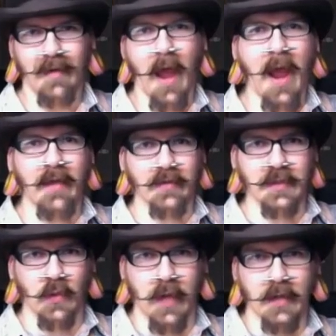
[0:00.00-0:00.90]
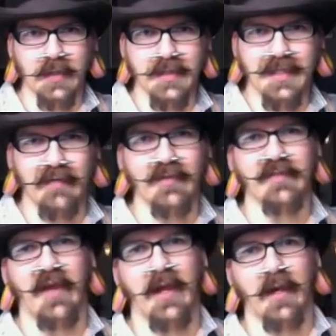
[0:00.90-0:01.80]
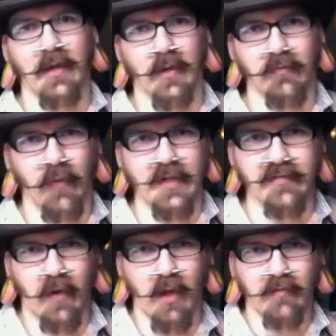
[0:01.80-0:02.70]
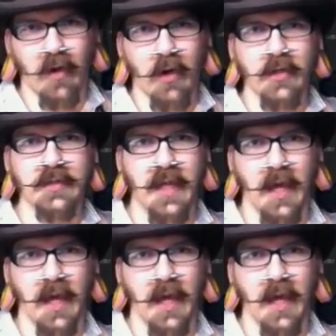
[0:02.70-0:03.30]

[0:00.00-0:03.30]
Hey, this is going out to Steve and Savannah, good friends of all of ours.